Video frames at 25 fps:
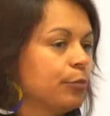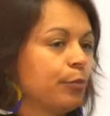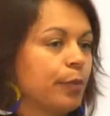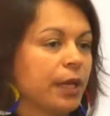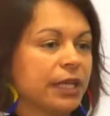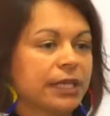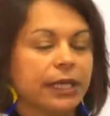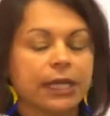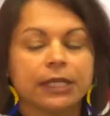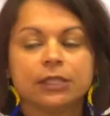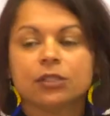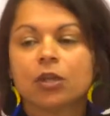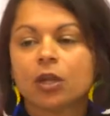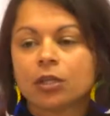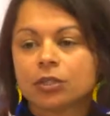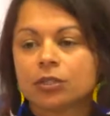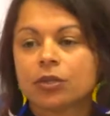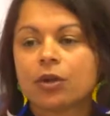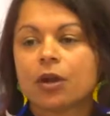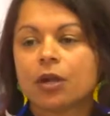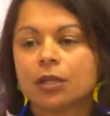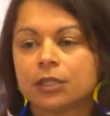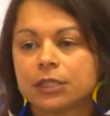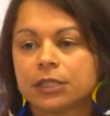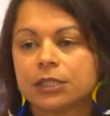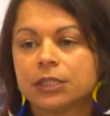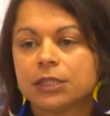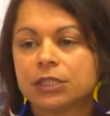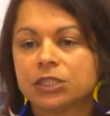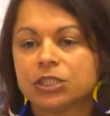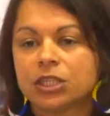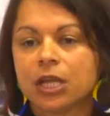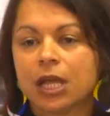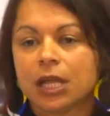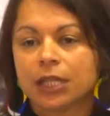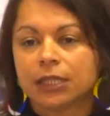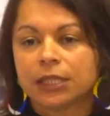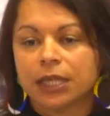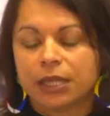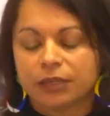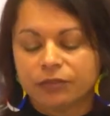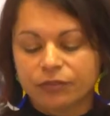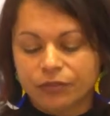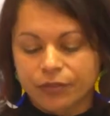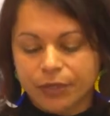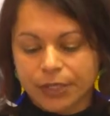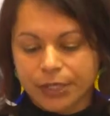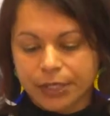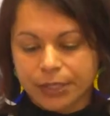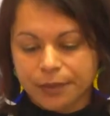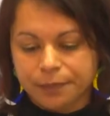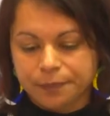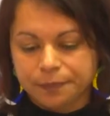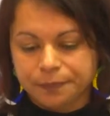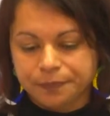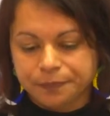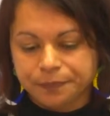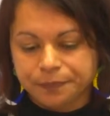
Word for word: but had not granted the child that freedom.